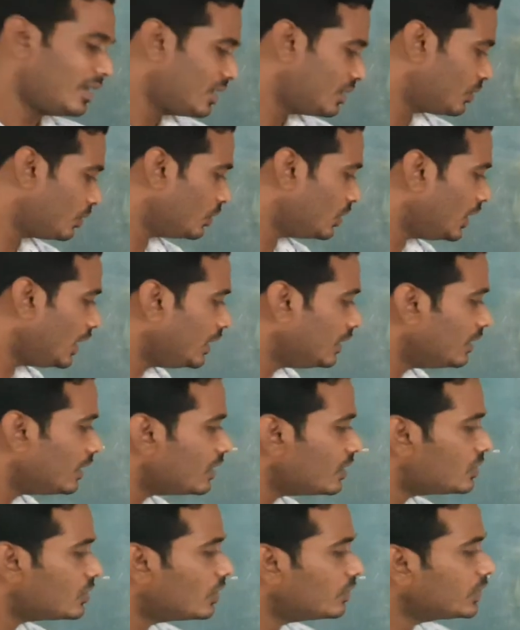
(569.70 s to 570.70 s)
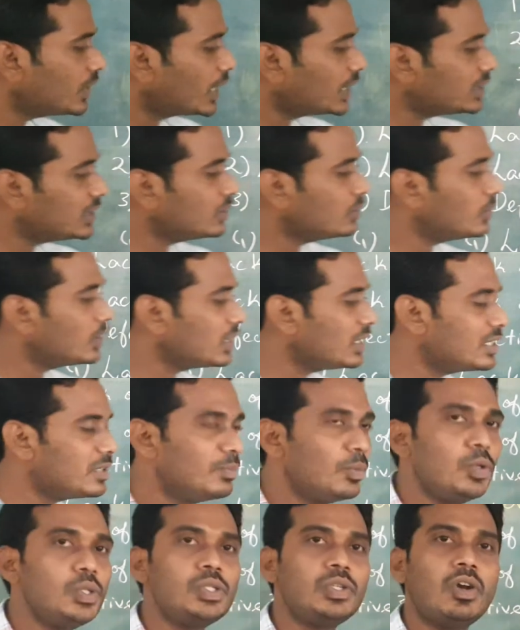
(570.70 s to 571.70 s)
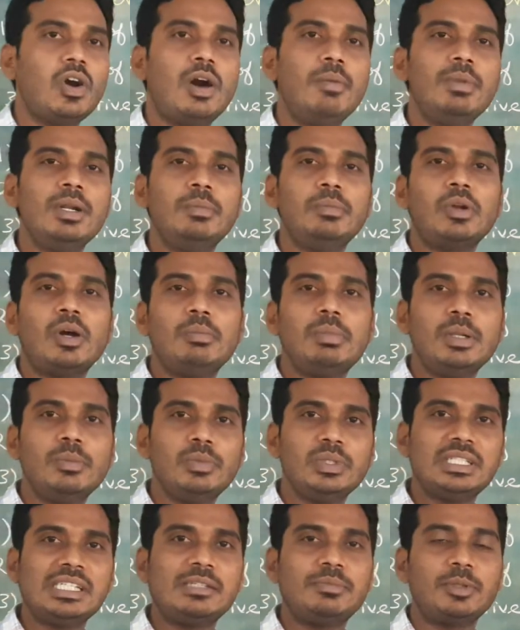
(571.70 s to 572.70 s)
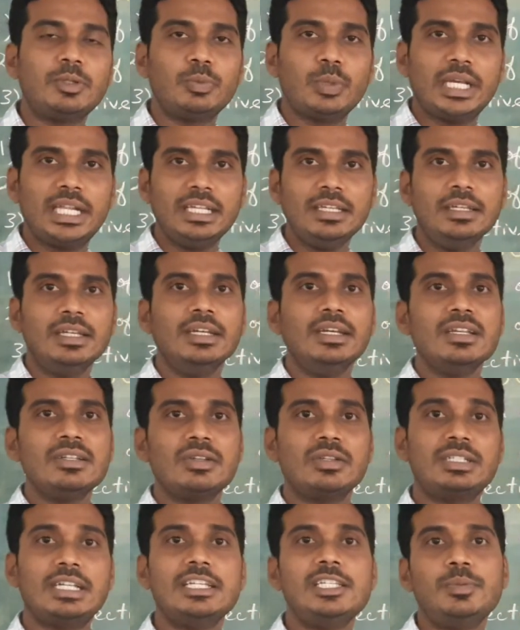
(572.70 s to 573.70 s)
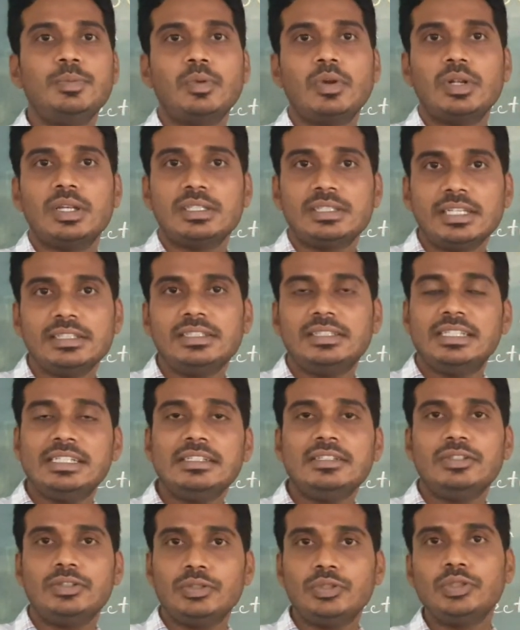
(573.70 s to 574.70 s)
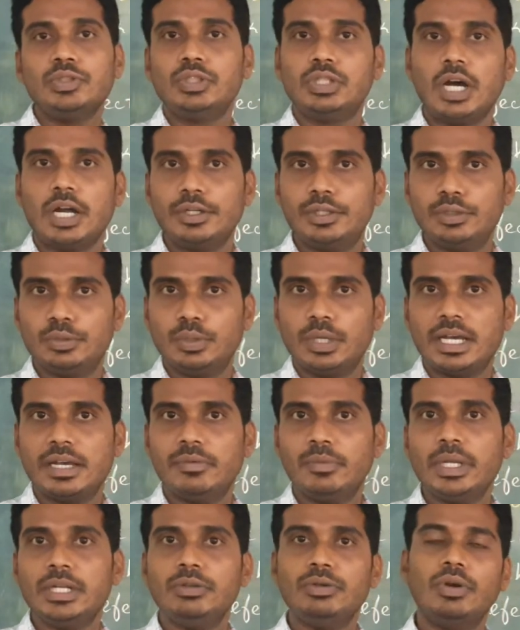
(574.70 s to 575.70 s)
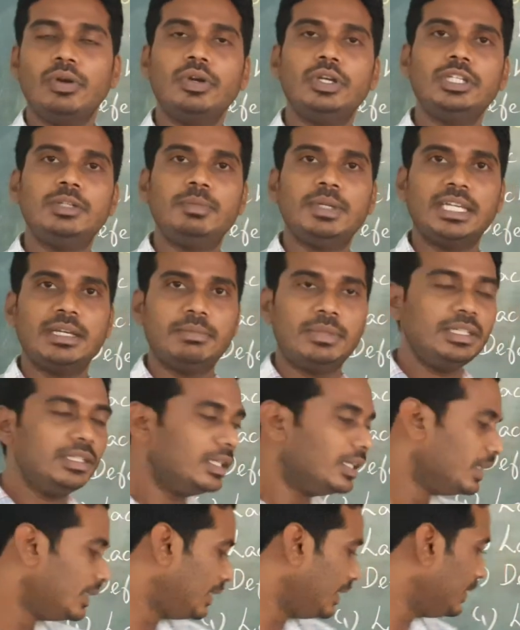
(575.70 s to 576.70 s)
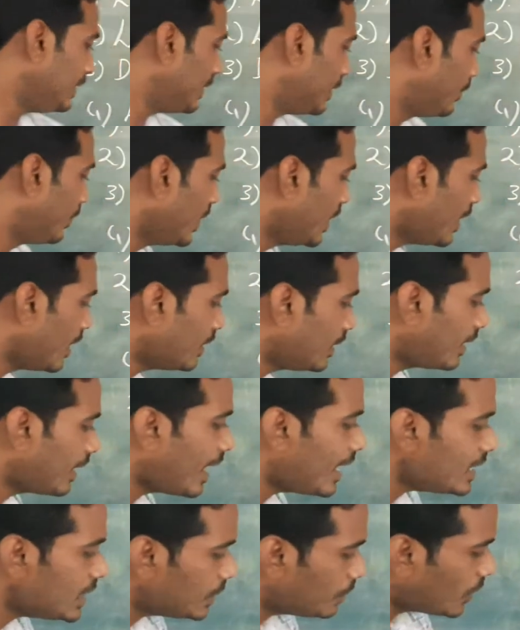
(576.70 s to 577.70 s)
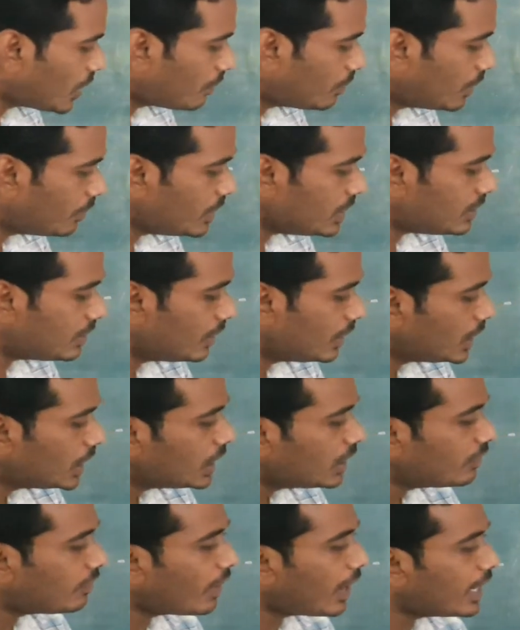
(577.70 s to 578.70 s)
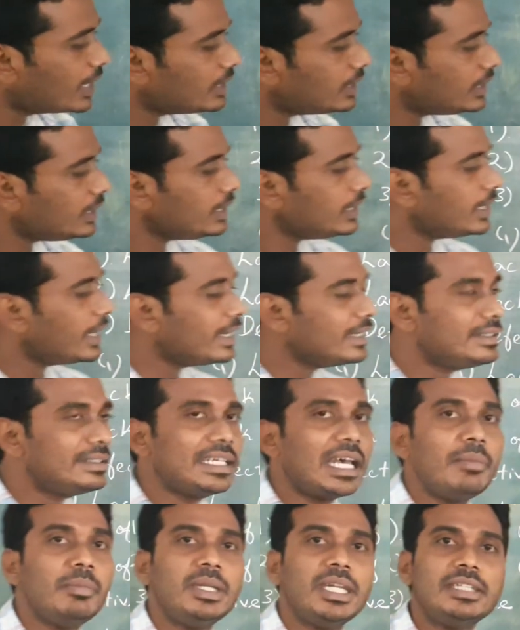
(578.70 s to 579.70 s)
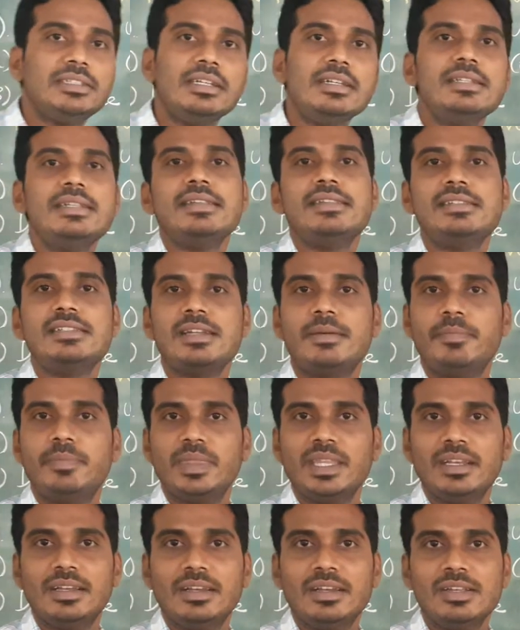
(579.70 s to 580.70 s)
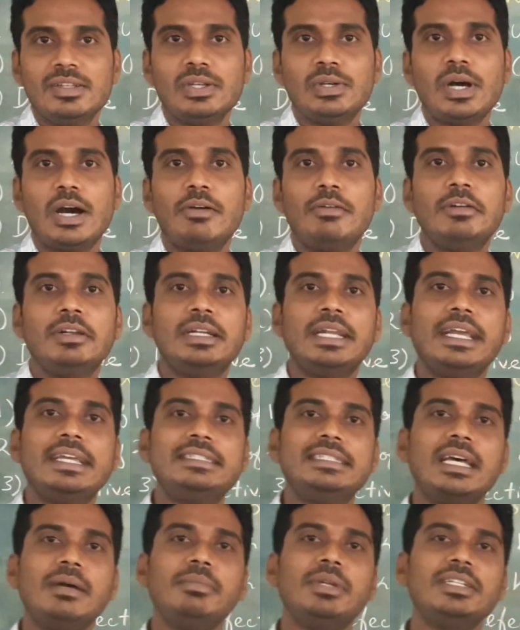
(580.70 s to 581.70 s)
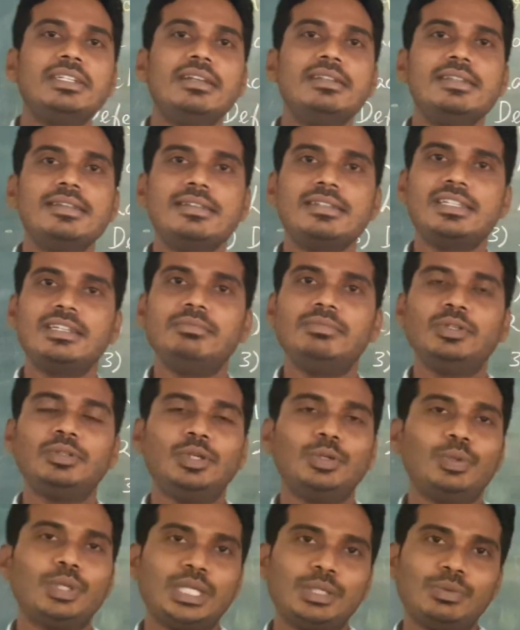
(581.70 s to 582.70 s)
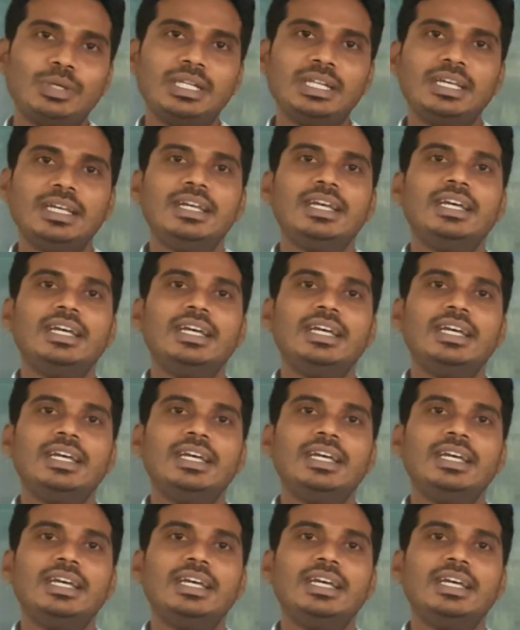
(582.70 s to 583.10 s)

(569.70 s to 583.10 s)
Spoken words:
So ignorance of correction work is most common problem which is prevailing. So such things you should not do when you are going to become a teacher. And the last problem is faulty examination system. So our examination system, you know very well,